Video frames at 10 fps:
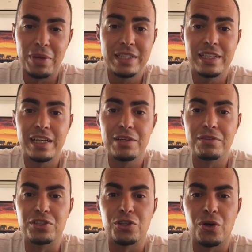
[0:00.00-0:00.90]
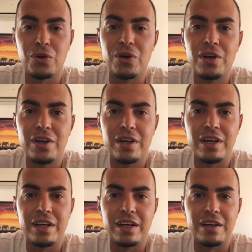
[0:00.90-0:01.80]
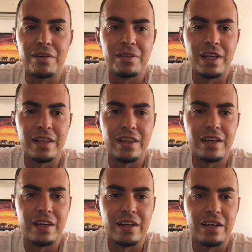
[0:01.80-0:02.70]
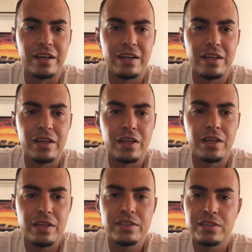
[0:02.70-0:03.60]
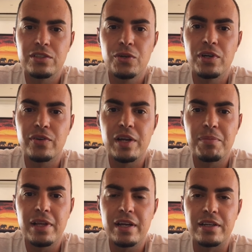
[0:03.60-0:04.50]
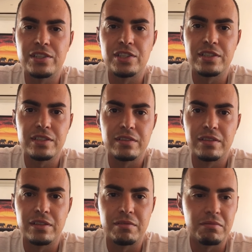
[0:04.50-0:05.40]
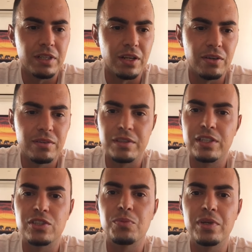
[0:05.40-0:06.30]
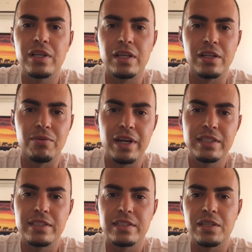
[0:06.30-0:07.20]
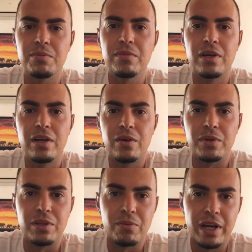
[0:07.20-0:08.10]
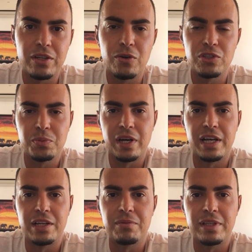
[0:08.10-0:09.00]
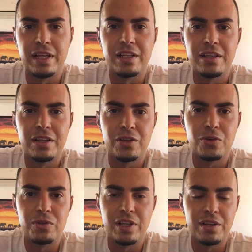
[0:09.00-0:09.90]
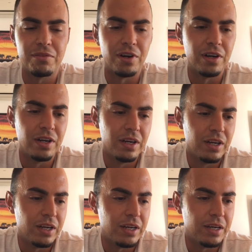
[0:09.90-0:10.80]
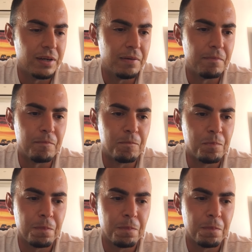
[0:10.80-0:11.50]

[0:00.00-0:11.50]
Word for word: basically even show uh, that uh, he is still a great player. He's just, you know, needs to be in the right system with the right coach behind him, and then he will deliver. Um,